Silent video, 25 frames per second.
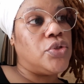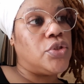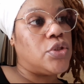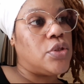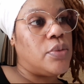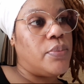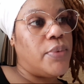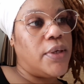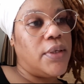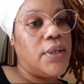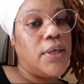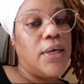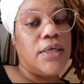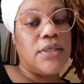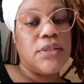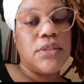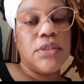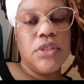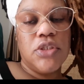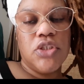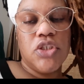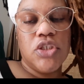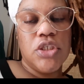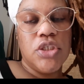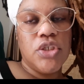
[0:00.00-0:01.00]
stop by the gas
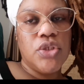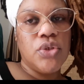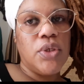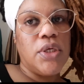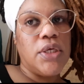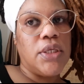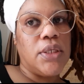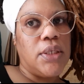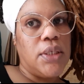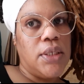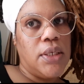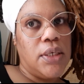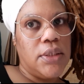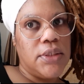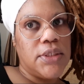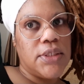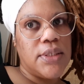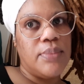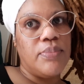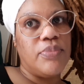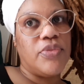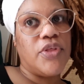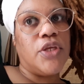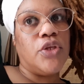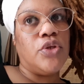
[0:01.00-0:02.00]
station to get a little
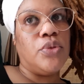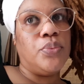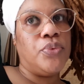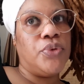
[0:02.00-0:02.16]
something to